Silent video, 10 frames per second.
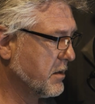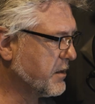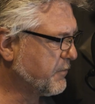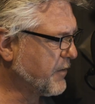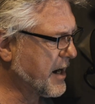
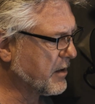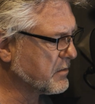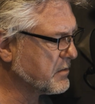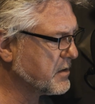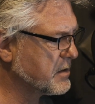He
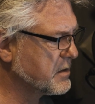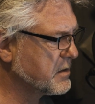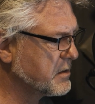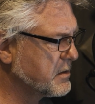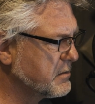frowned.
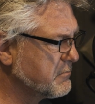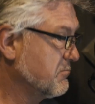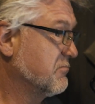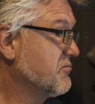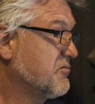
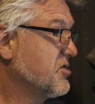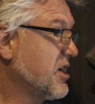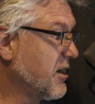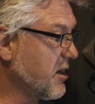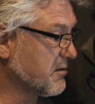
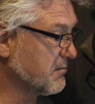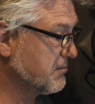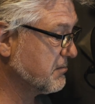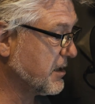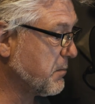"Sickly
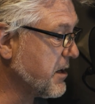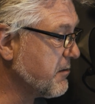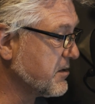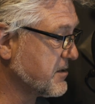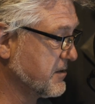in
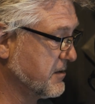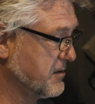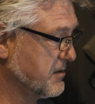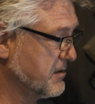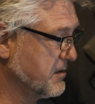appearance.
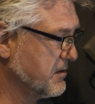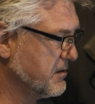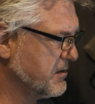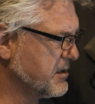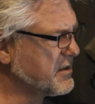
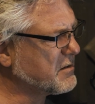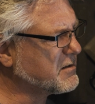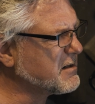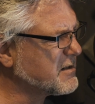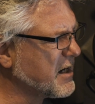He's
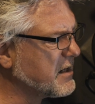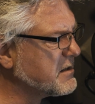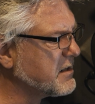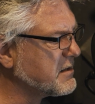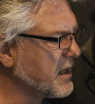not
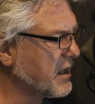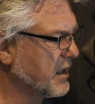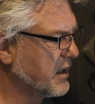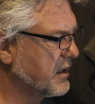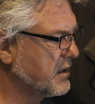diseased, is he?"
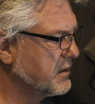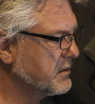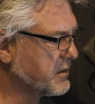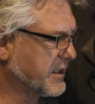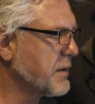
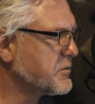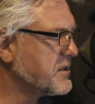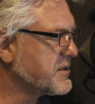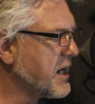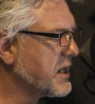The
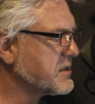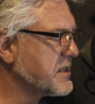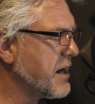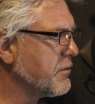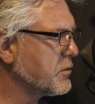captain's eyes
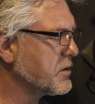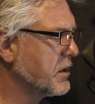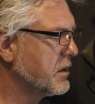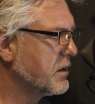narrowed.